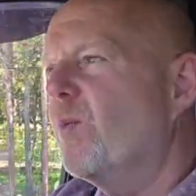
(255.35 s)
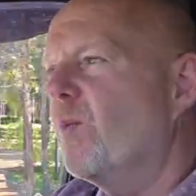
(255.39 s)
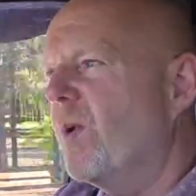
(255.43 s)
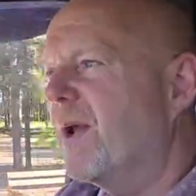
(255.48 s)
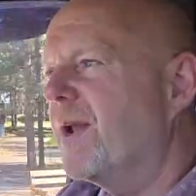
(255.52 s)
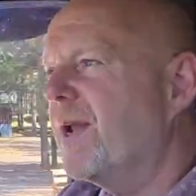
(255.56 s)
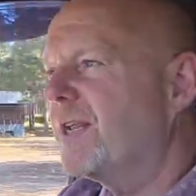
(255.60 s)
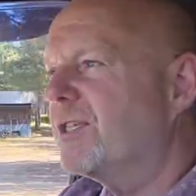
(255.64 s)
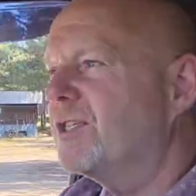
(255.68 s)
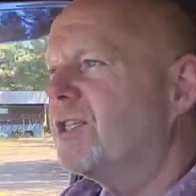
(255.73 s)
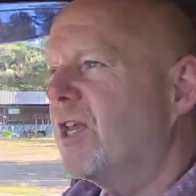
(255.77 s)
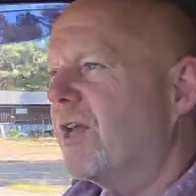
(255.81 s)

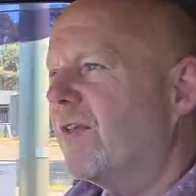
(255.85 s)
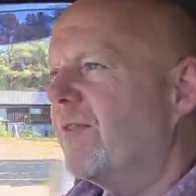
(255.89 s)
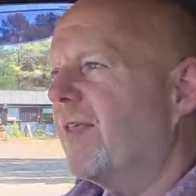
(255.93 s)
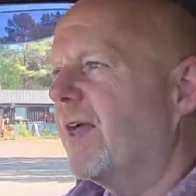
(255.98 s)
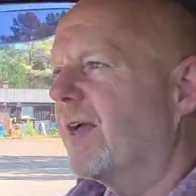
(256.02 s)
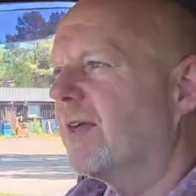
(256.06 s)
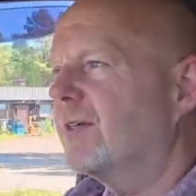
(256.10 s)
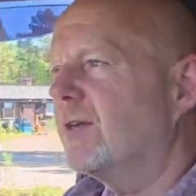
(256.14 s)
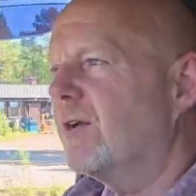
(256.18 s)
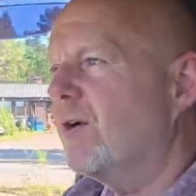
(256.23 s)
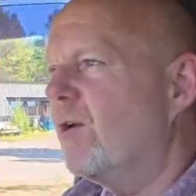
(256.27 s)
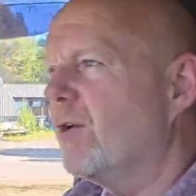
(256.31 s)
When I turned
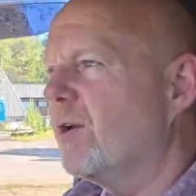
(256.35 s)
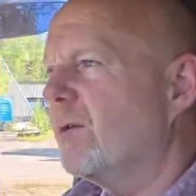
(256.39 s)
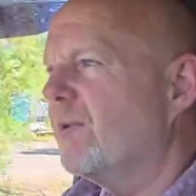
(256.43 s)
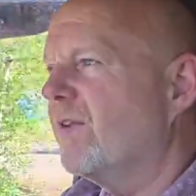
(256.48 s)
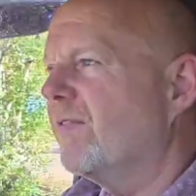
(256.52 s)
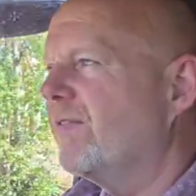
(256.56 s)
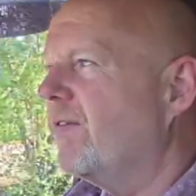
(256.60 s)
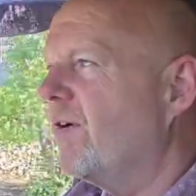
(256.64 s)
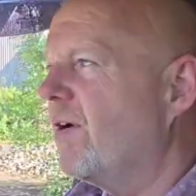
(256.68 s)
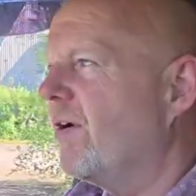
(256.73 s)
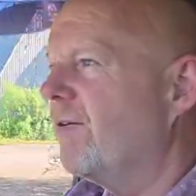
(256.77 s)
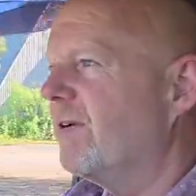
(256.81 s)
that corner
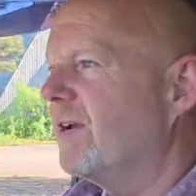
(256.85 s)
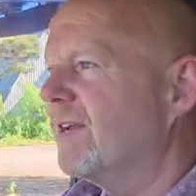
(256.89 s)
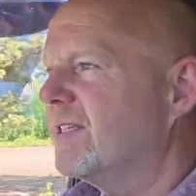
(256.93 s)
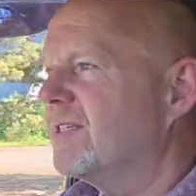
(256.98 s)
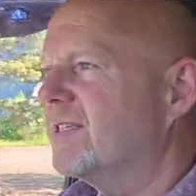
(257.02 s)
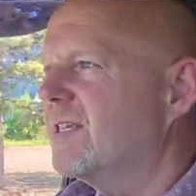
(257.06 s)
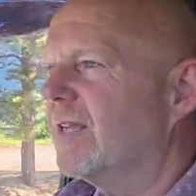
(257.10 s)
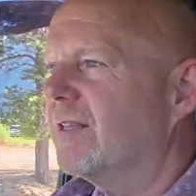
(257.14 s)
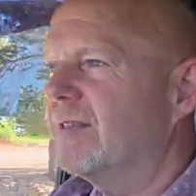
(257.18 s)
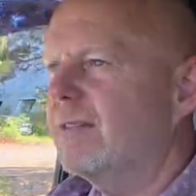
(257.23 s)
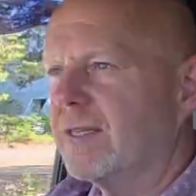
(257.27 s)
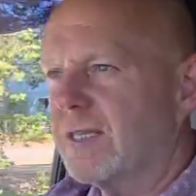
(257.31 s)
before and
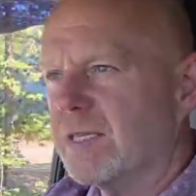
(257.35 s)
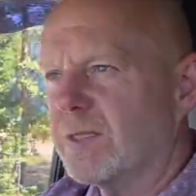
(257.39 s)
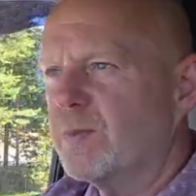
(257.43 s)
said